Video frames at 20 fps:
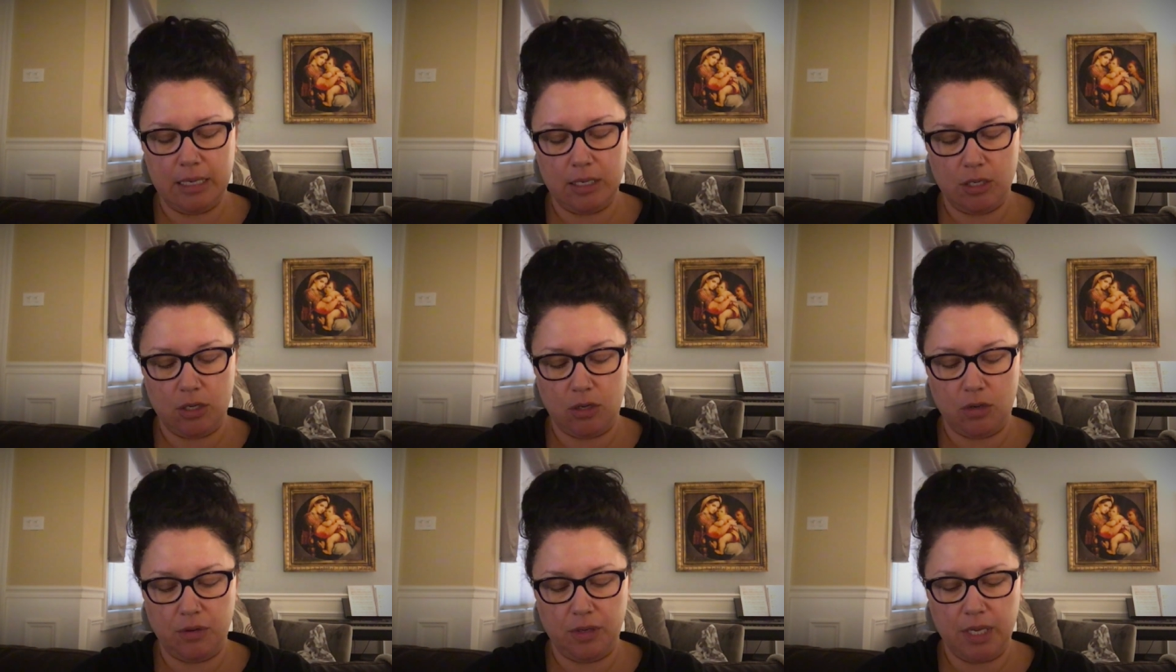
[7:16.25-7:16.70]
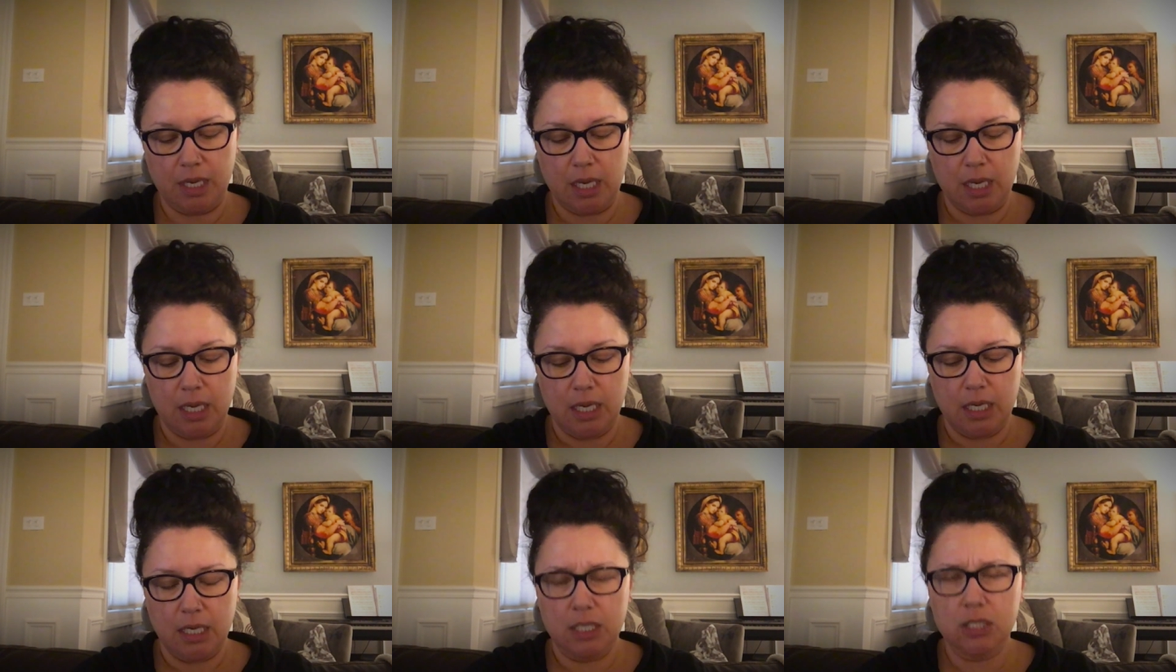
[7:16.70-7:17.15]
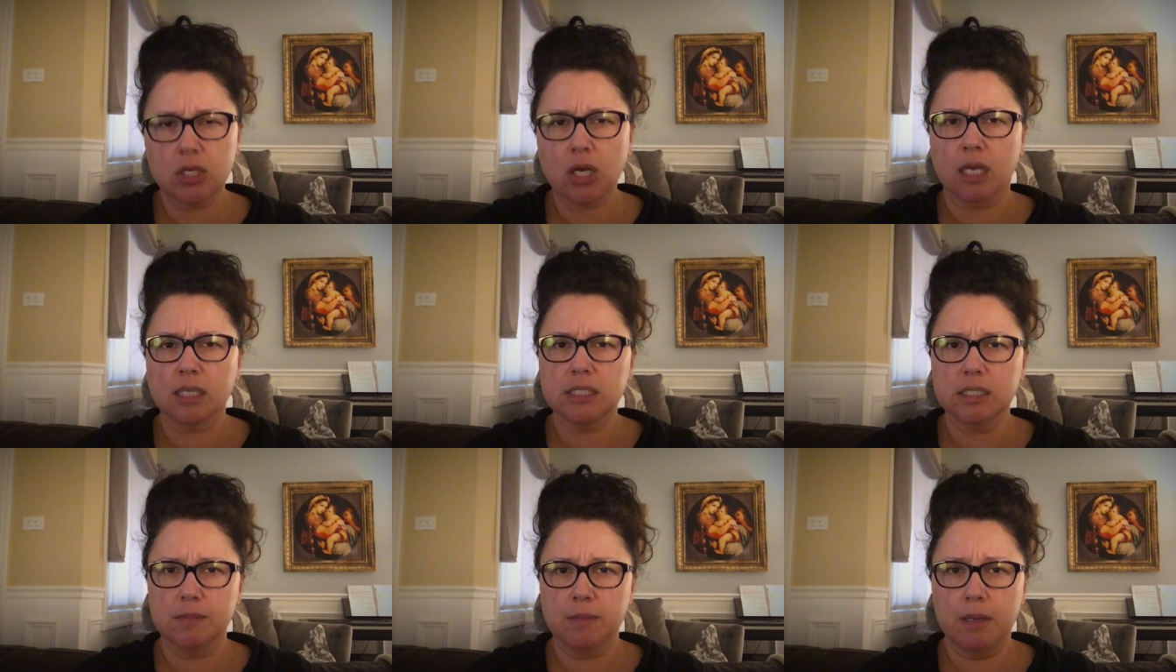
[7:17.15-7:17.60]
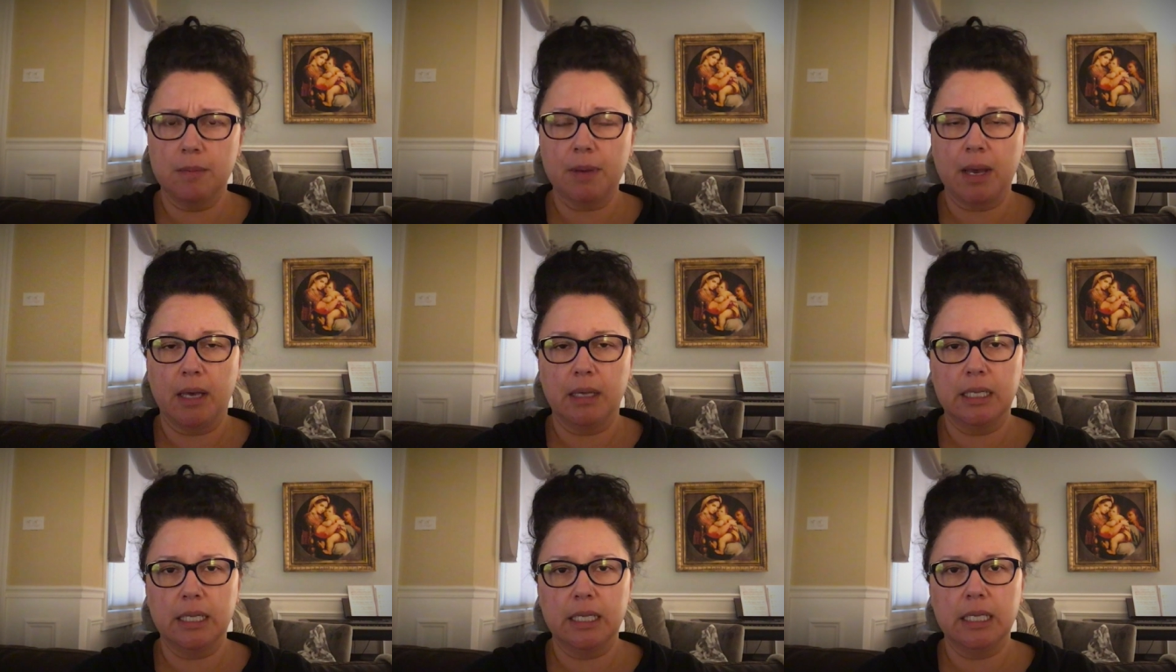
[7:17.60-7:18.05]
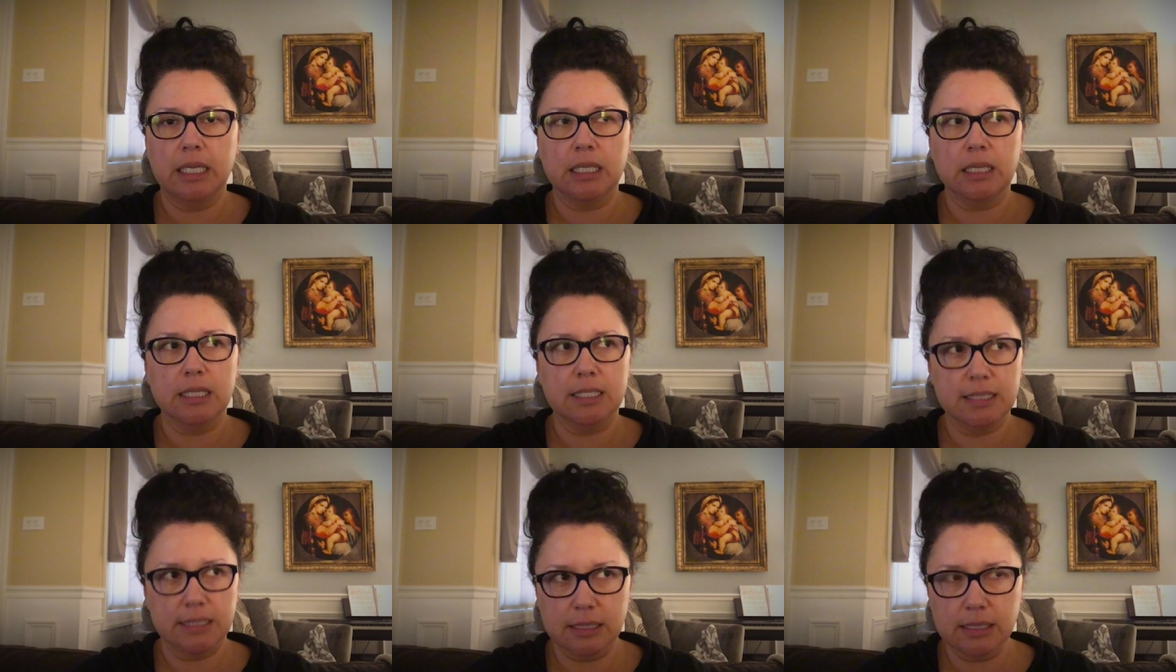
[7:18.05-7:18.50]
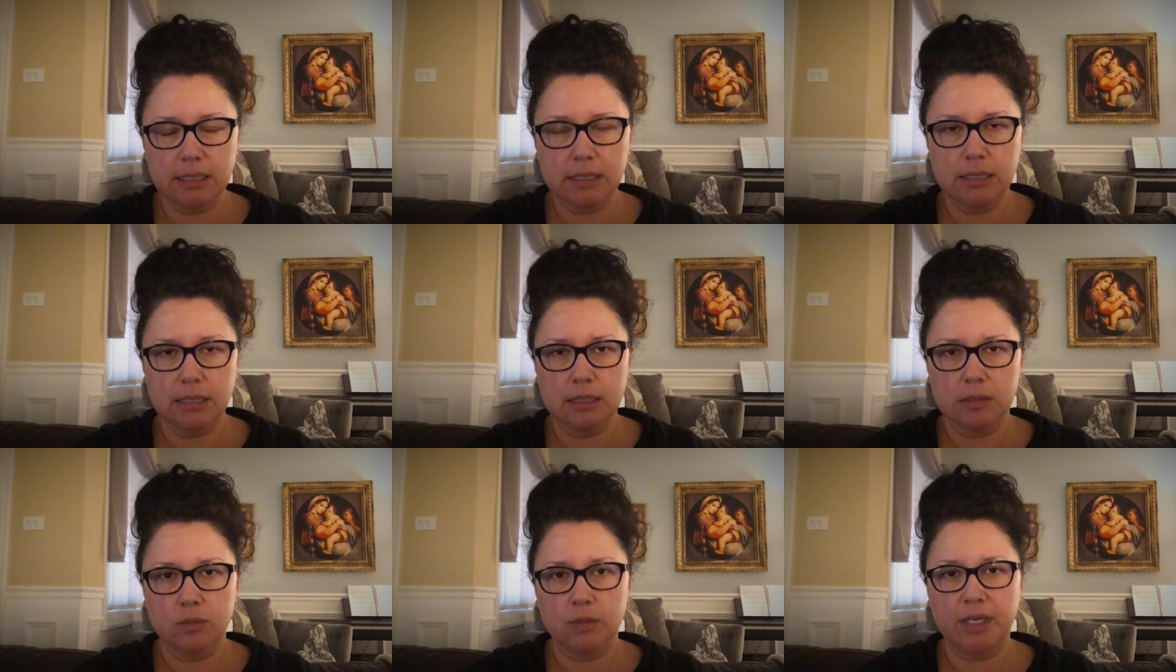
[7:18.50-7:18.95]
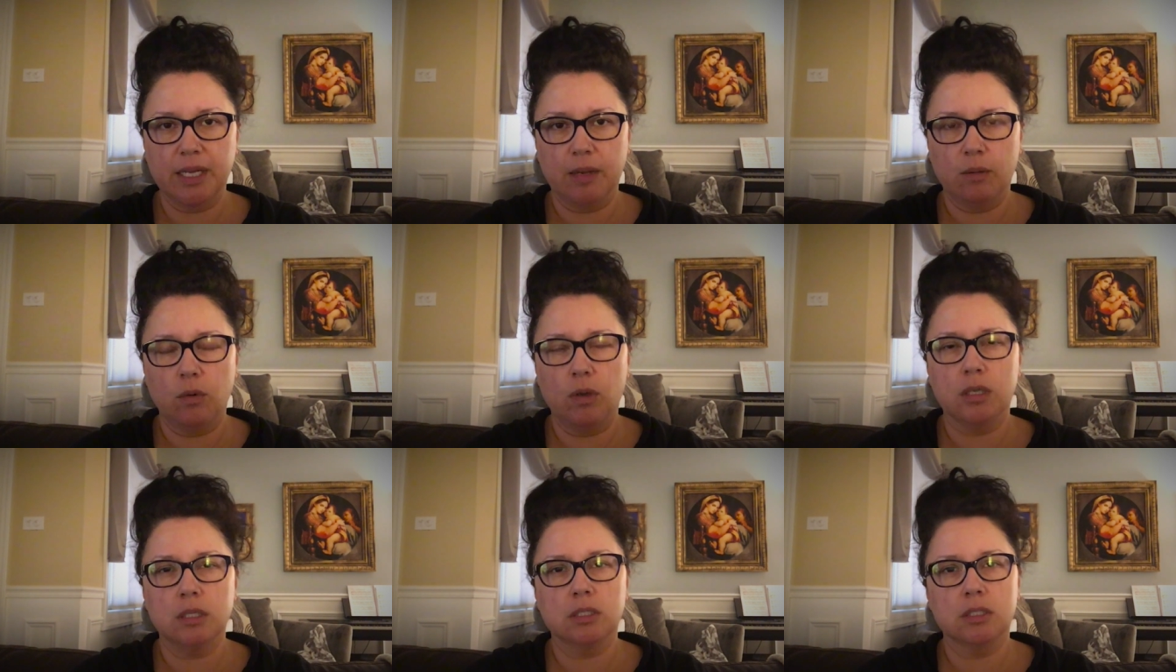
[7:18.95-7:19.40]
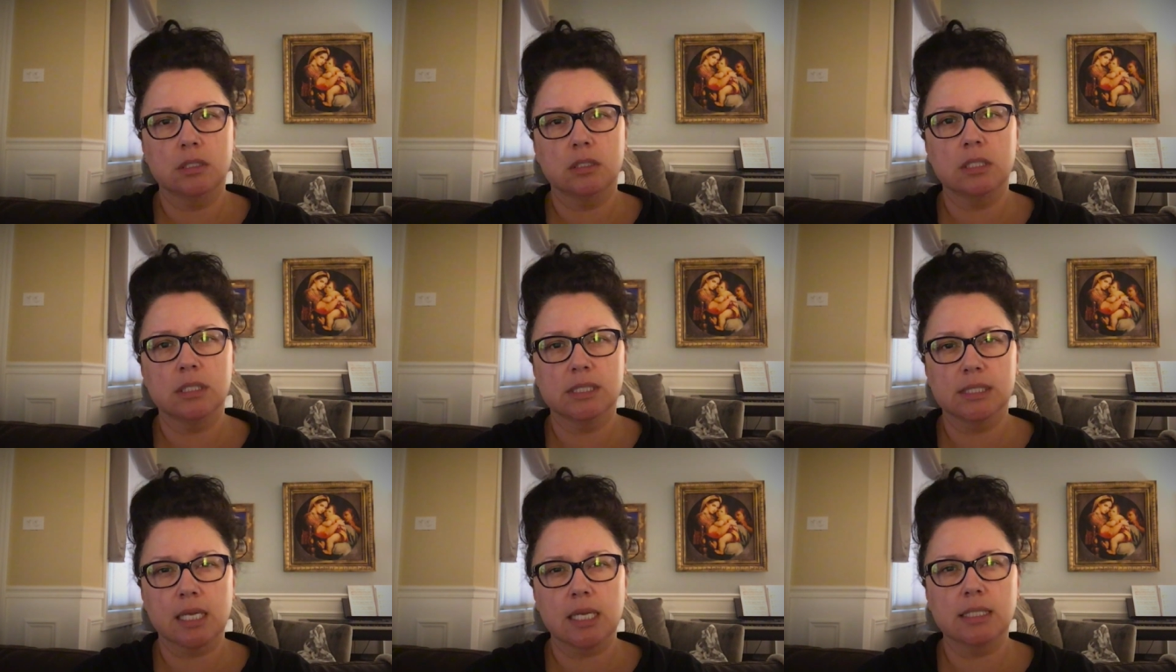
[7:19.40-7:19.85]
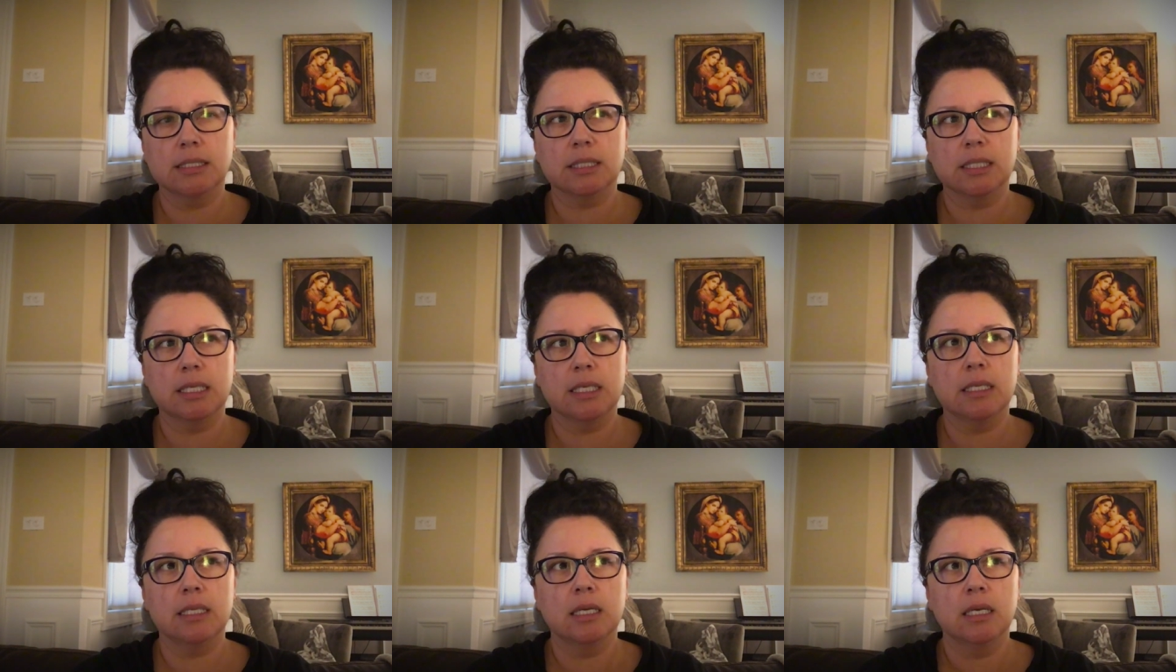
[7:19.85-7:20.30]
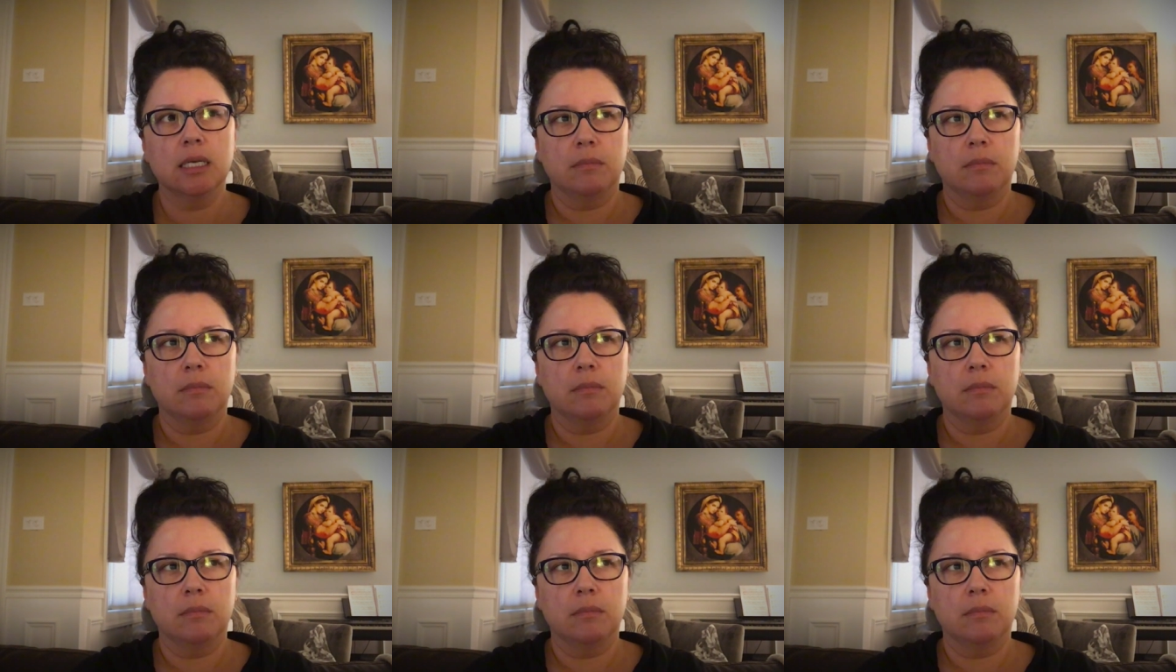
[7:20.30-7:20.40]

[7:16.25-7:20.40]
You know, he talks to me about it. He listens when I wanted to discuss it.